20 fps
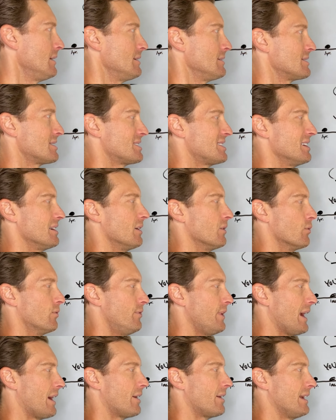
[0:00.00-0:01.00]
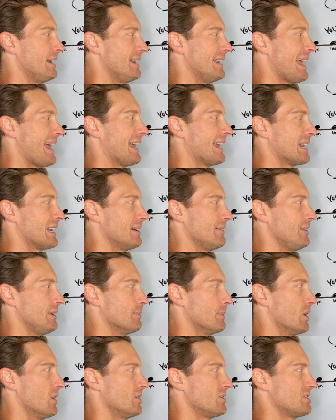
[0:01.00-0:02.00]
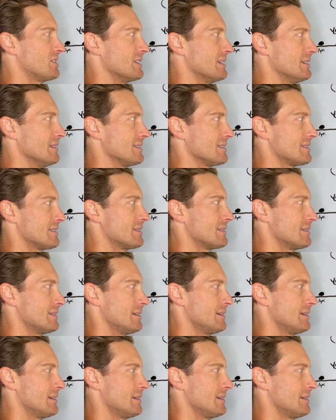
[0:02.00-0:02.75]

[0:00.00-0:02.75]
Still very negative emotions,